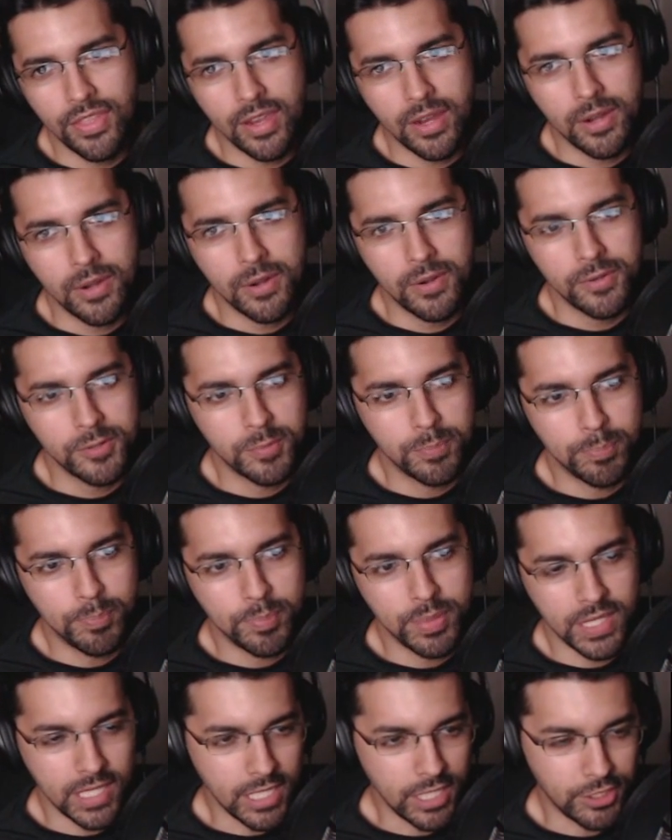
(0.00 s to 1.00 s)
there's
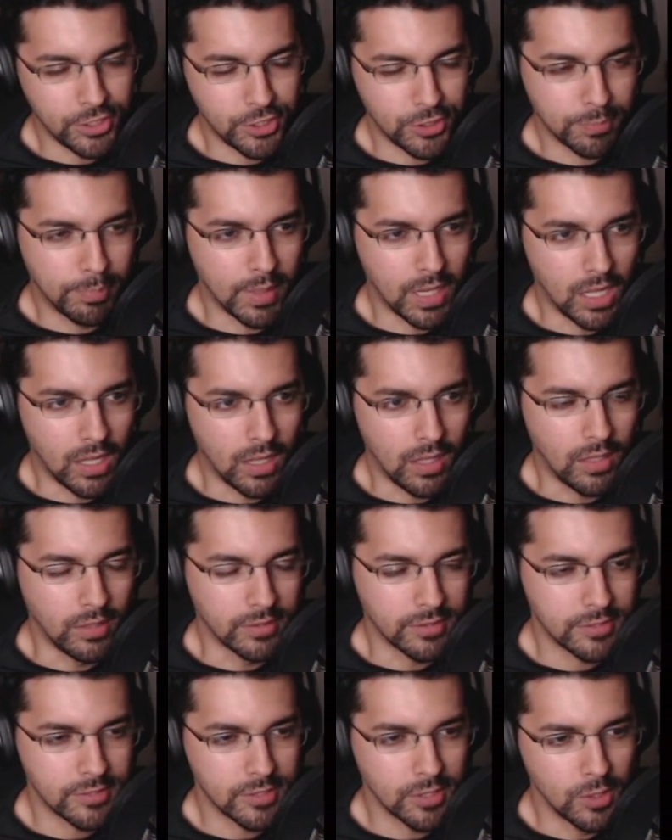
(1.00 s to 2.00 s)
Peach
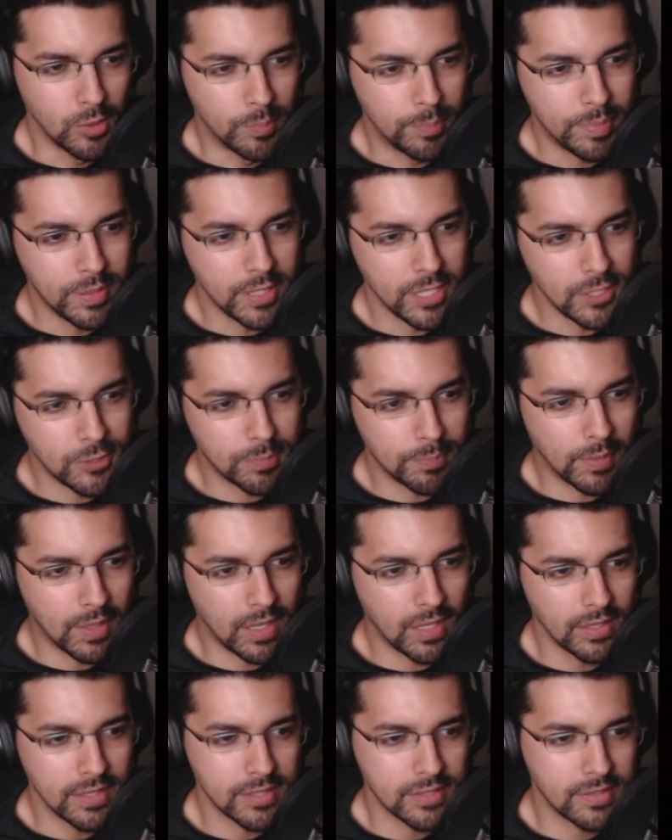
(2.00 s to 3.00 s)
Ball. So Peach
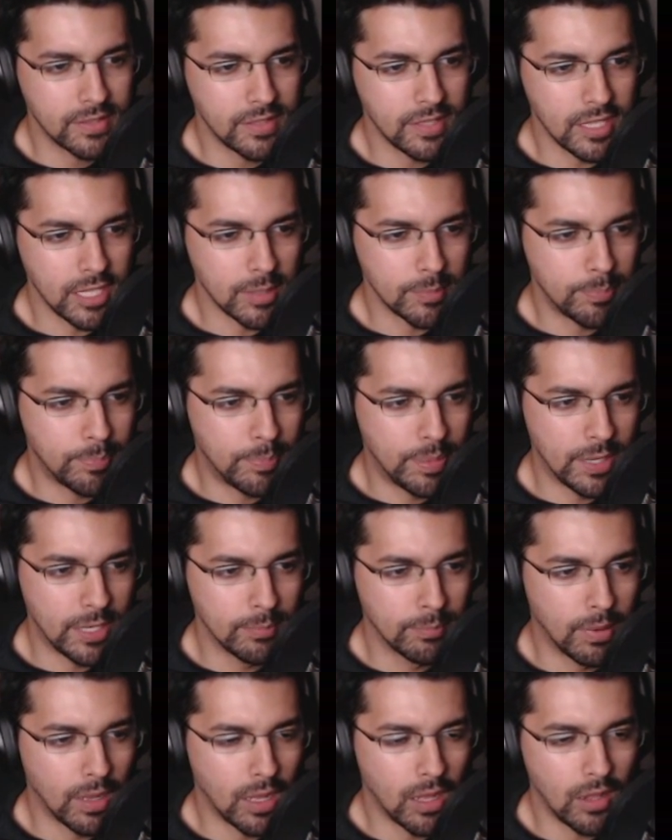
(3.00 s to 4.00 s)
Ball is the
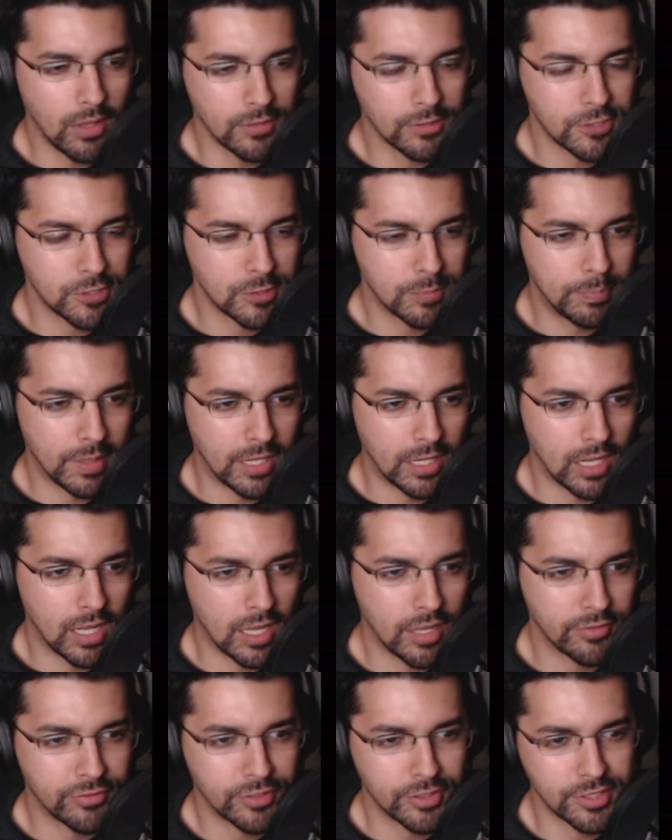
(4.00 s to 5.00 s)
pinball
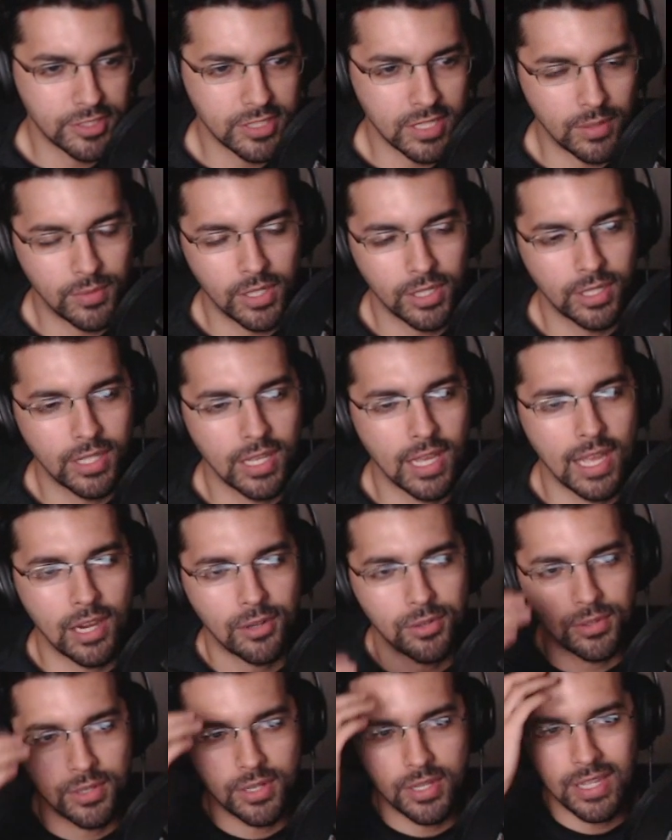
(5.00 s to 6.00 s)
spinoff for Senran
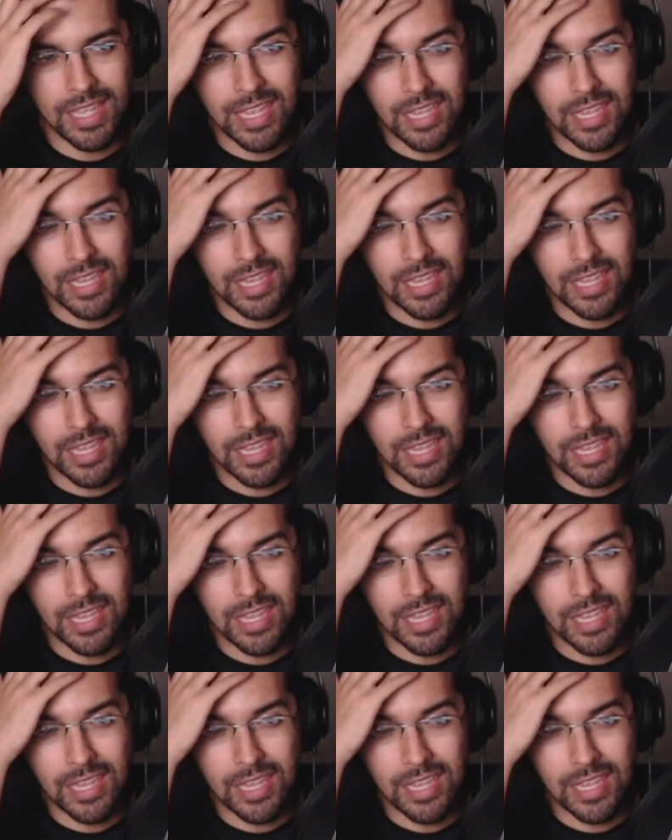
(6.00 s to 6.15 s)
Kagura.